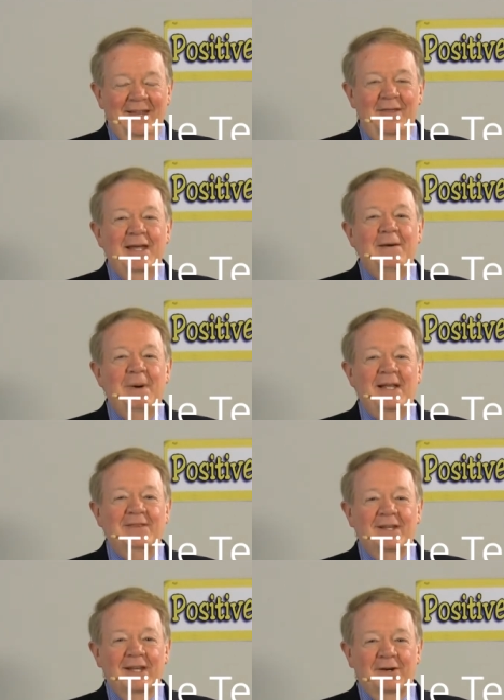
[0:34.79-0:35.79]
Think about
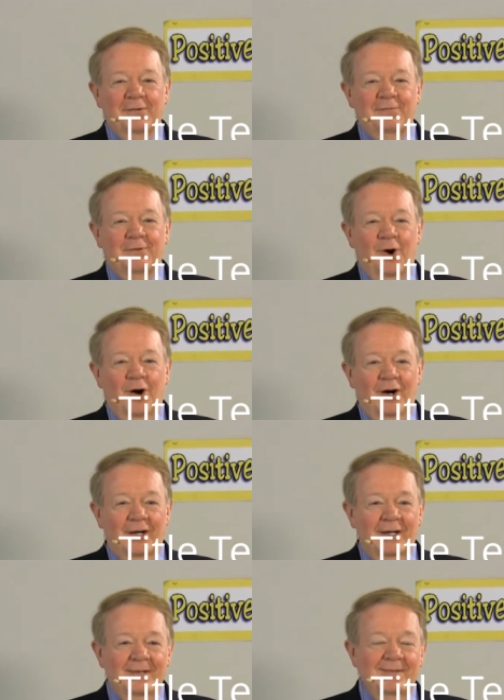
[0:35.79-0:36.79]
the little
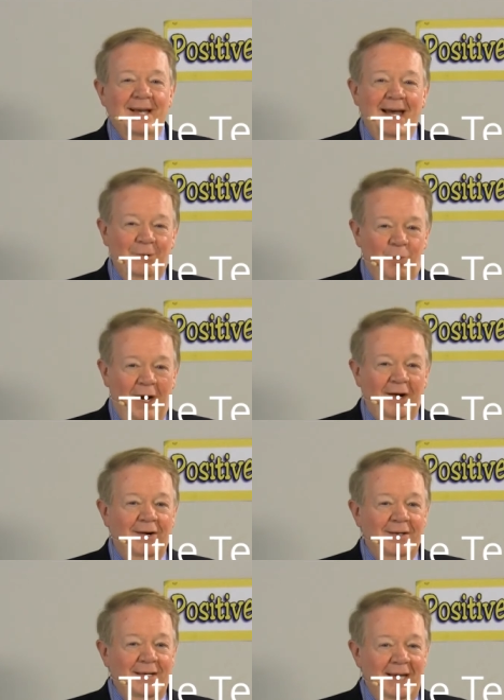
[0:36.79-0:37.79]
frog and
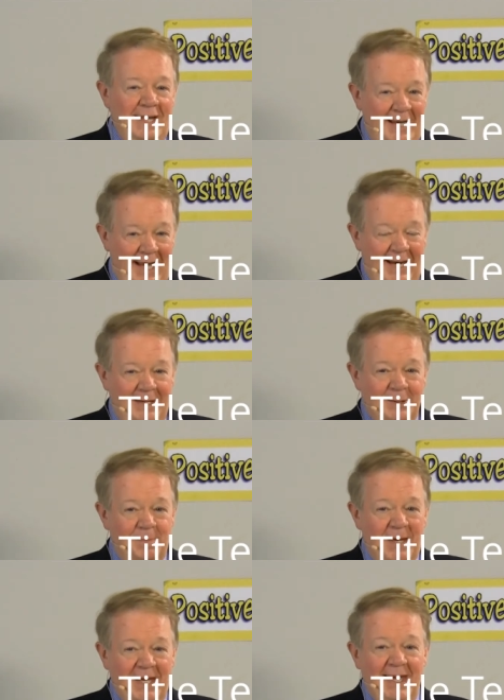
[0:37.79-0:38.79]
where it had its
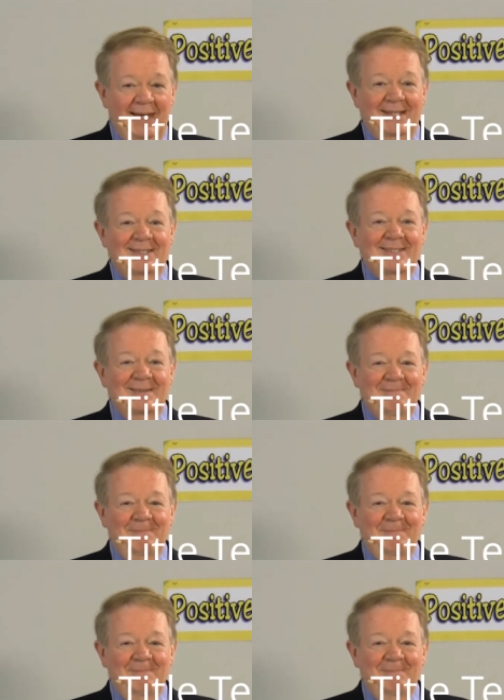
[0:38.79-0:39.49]
beginnings.